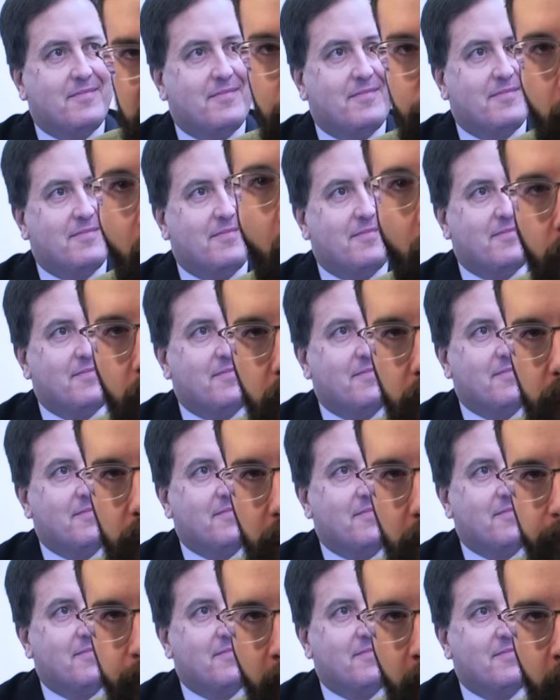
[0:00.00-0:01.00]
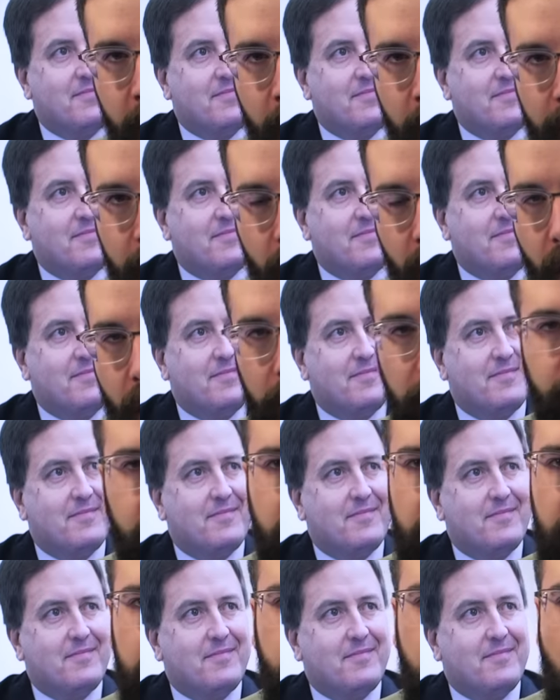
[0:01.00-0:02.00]

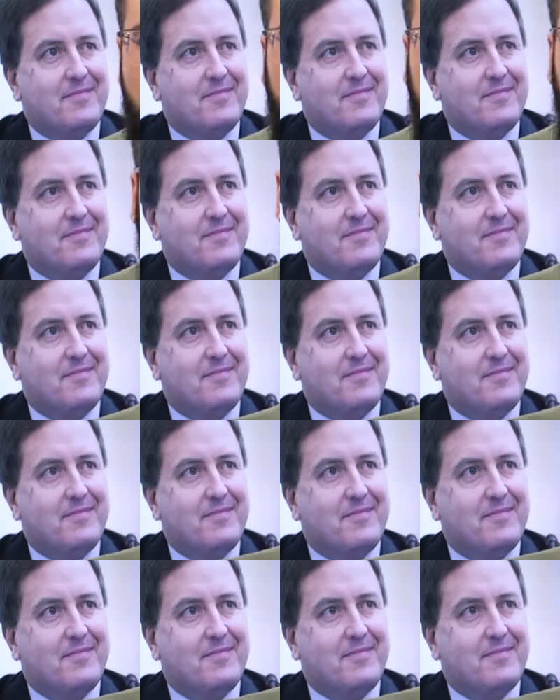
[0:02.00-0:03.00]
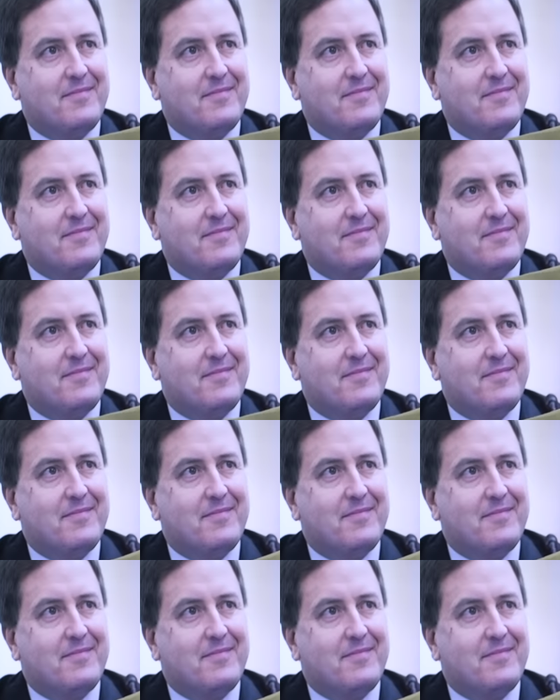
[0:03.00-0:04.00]

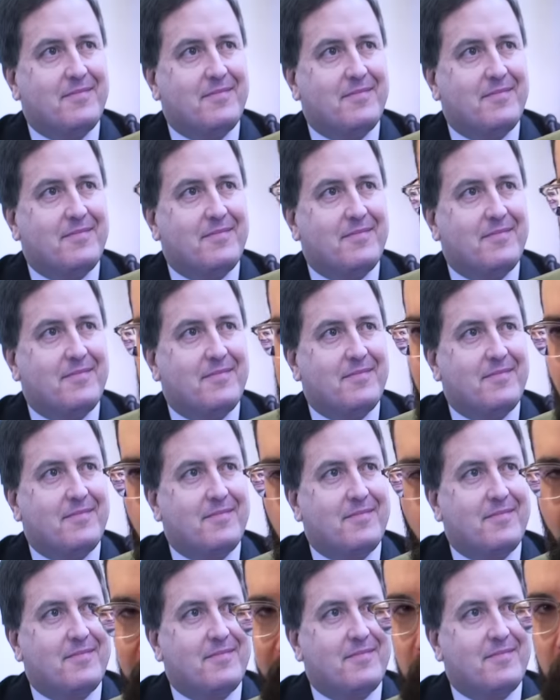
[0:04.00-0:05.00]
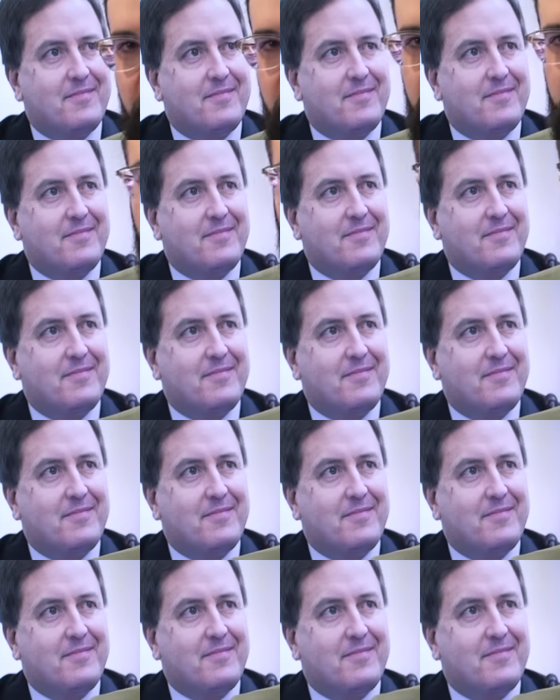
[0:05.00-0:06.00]

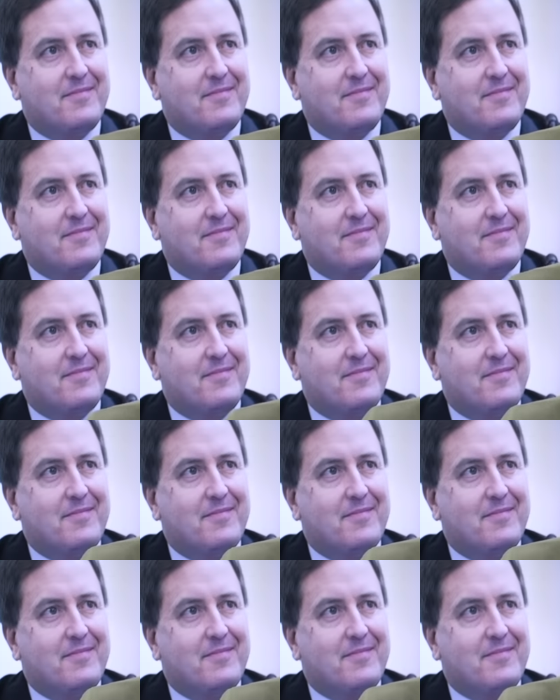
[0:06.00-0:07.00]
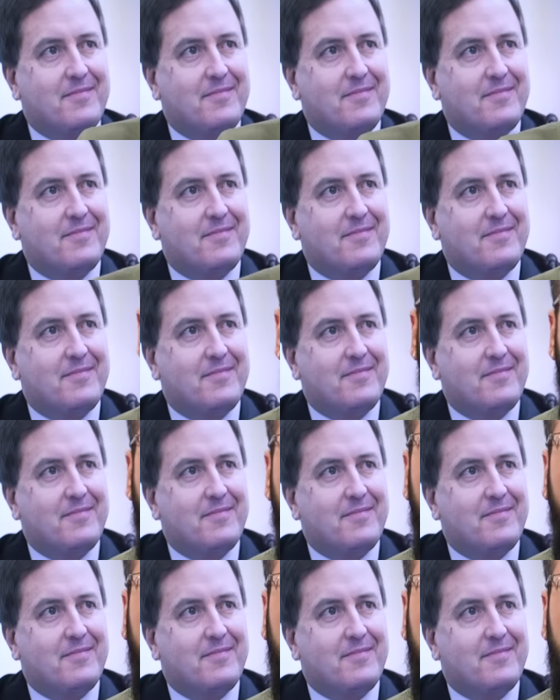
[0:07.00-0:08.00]
The person shown says nothing.